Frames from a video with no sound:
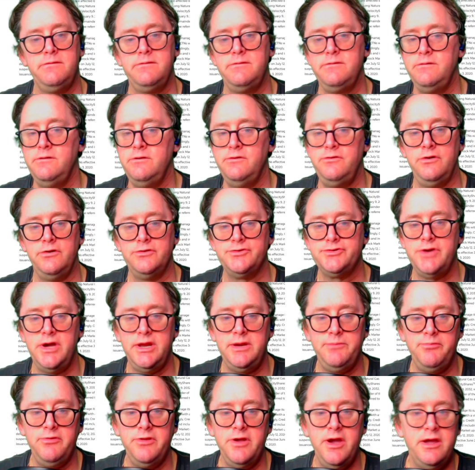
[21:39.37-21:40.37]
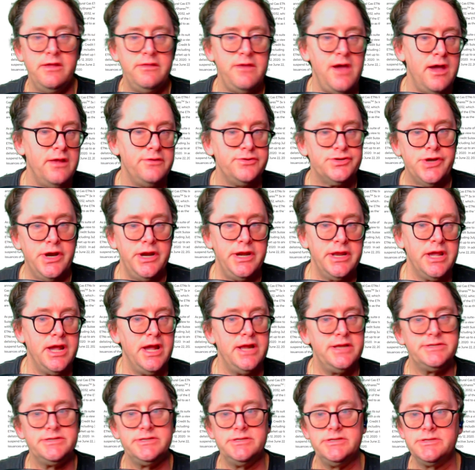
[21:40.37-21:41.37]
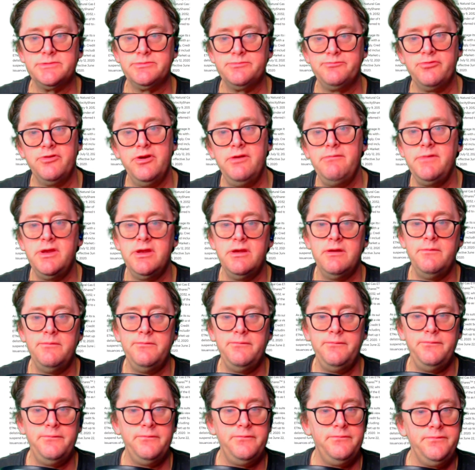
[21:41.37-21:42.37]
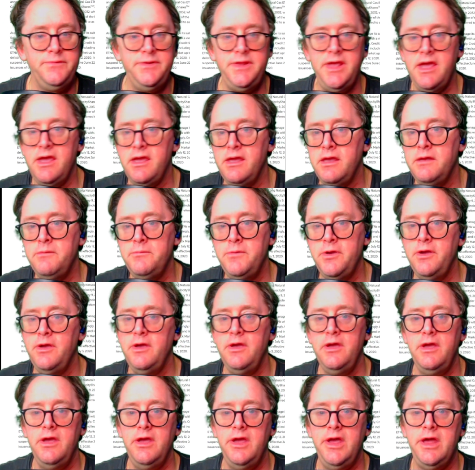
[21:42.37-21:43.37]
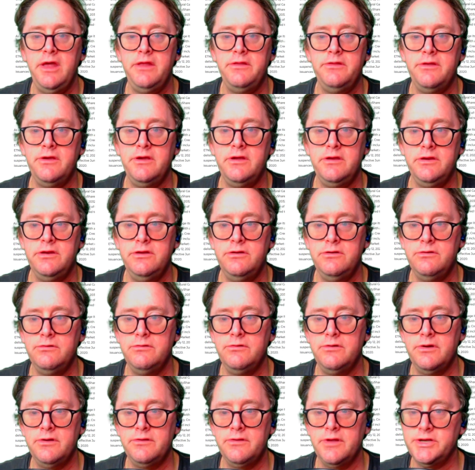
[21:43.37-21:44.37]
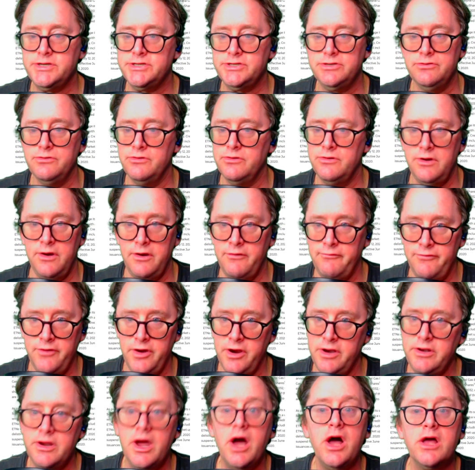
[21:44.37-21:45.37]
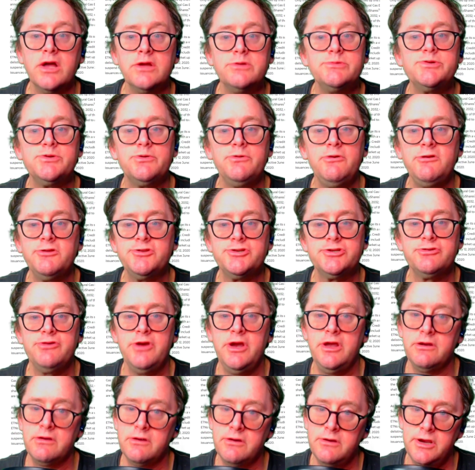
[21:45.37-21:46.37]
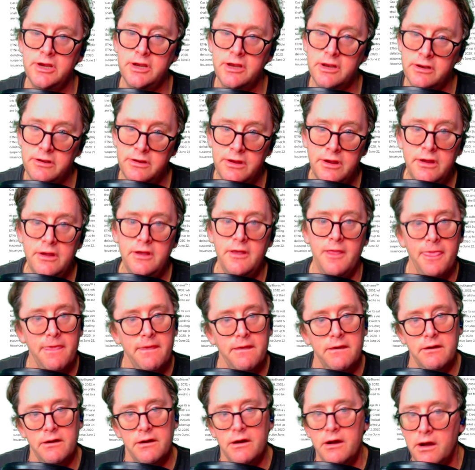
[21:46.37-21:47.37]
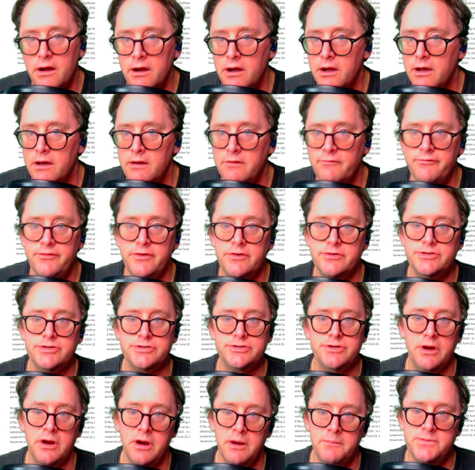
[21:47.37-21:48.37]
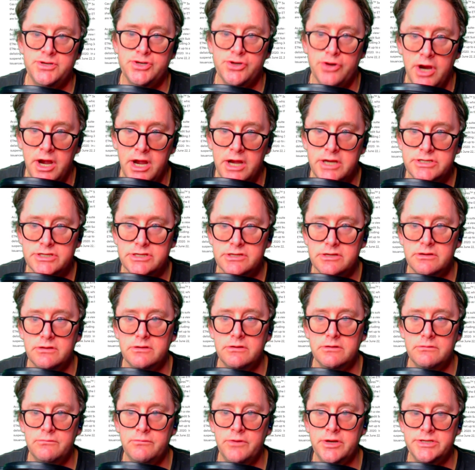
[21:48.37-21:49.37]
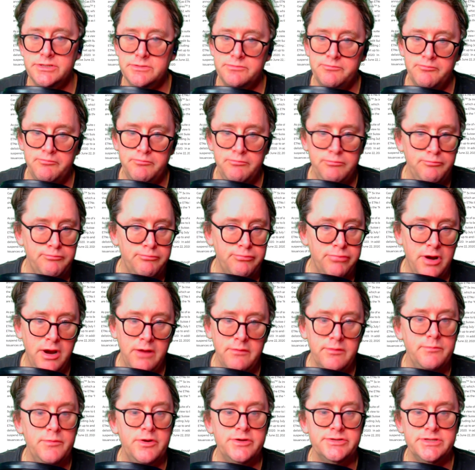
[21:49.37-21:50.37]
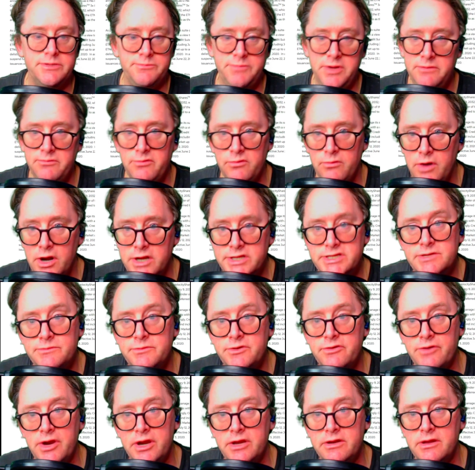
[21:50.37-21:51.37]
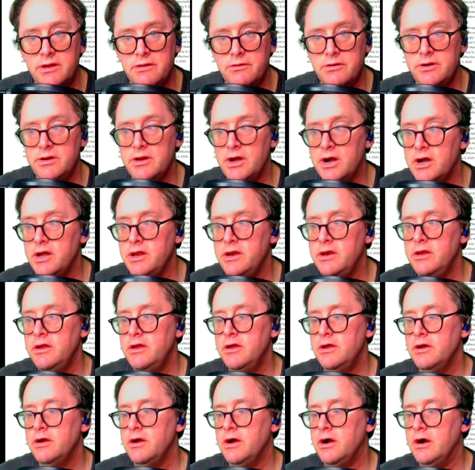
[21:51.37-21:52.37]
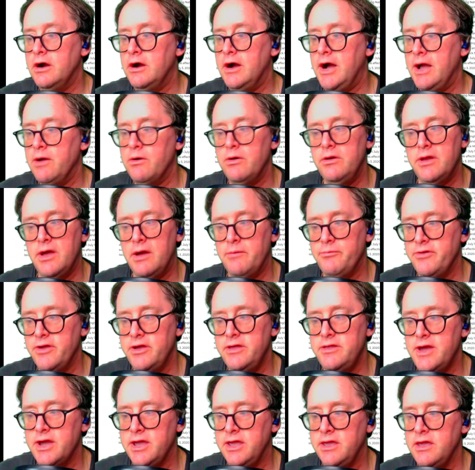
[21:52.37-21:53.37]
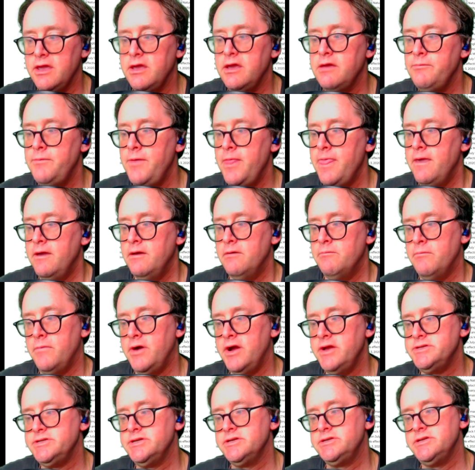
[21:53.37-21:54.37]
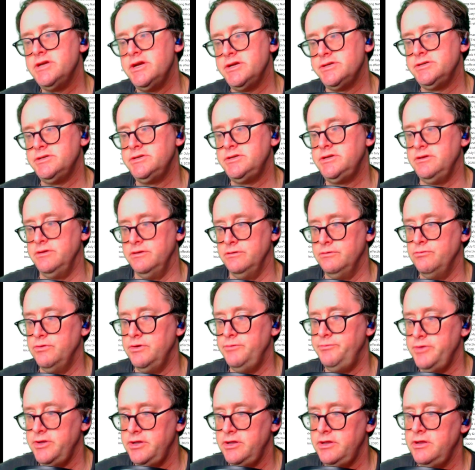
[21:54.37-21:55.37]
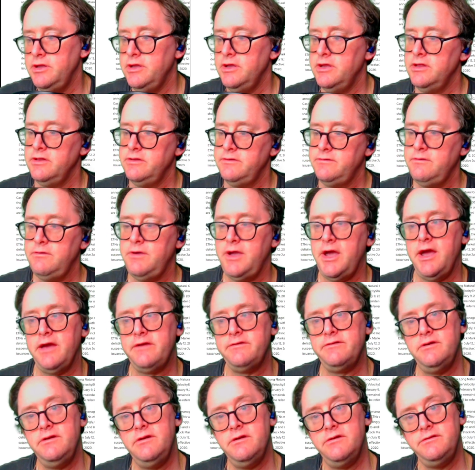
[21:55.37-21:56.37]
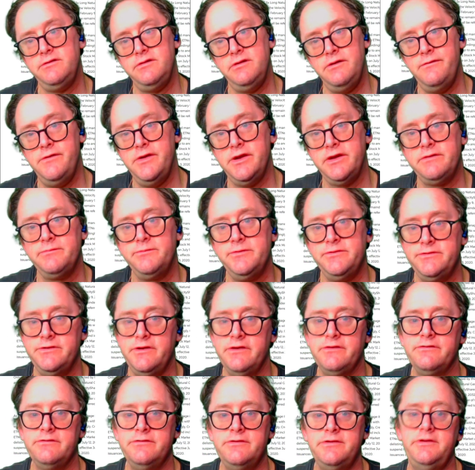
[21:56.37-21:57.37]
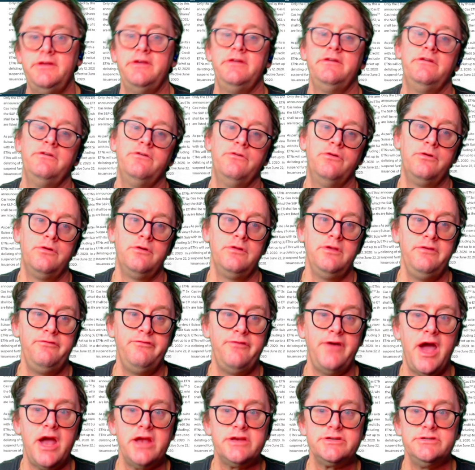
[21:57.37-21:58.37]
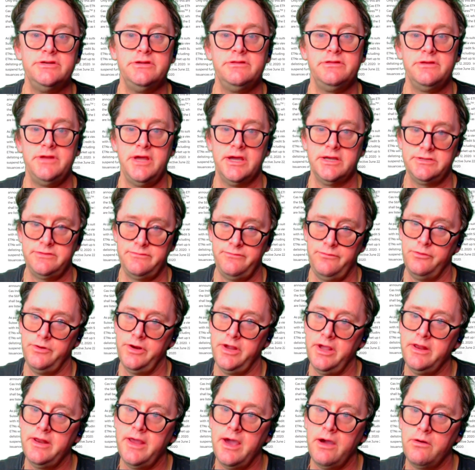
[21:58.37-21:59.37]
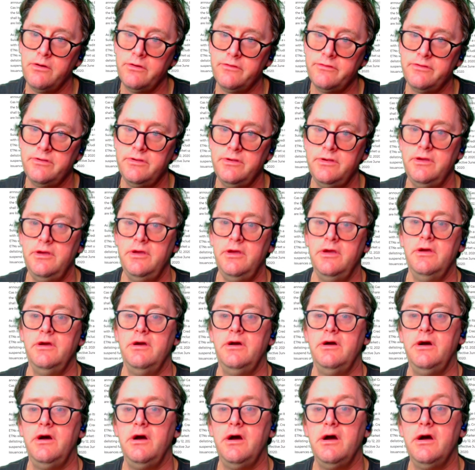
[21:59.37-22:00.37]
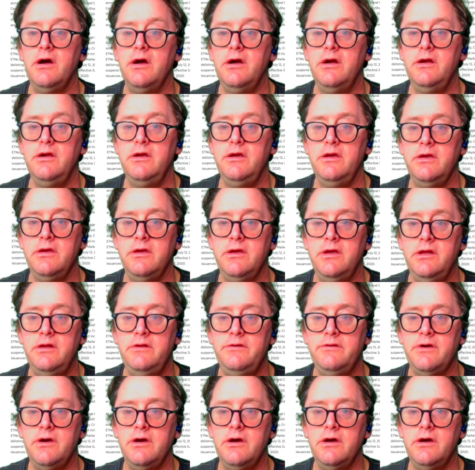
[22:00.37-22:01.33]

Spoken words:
you don't try to play that, trying to catch this premium game, and that unless you're a very knowledgeable trader in futures arbitrage, which probably most of the people watching me right now are not, I would not play that game. My suggestion to you would be to exit your TVIX position in an orderly fashion in the next 48 hours. And